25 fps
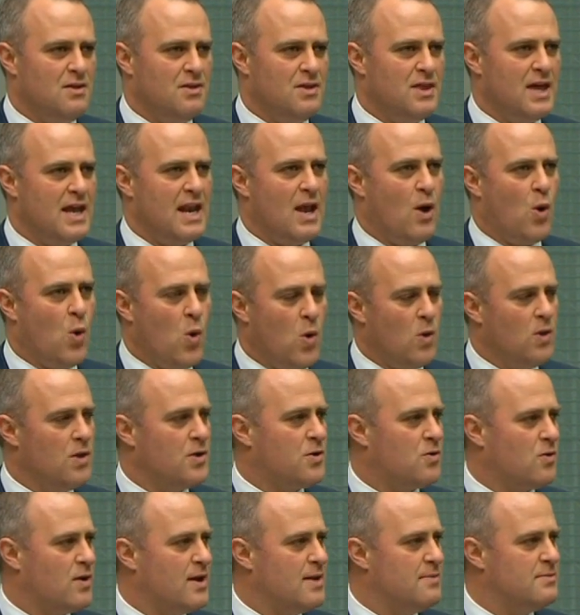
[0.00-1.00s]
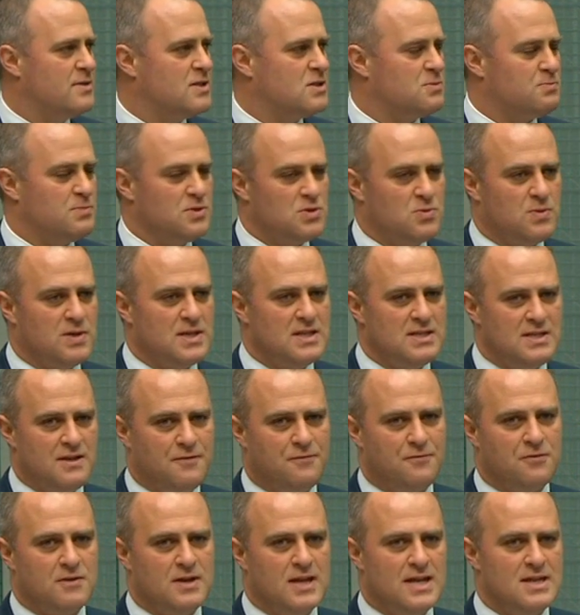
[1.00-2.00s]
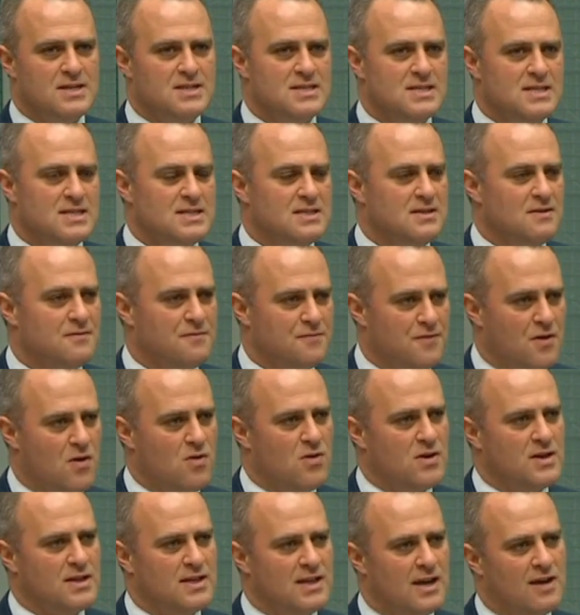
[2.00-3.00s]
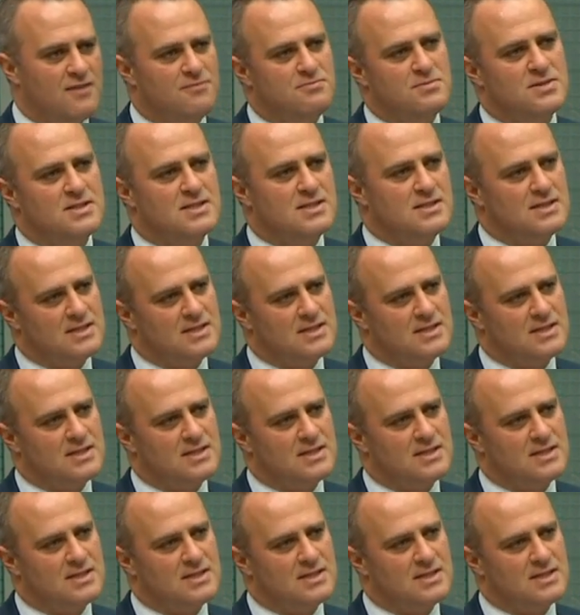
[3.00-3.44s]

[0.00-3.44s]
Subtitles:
that all agreements between different entities and foreign governments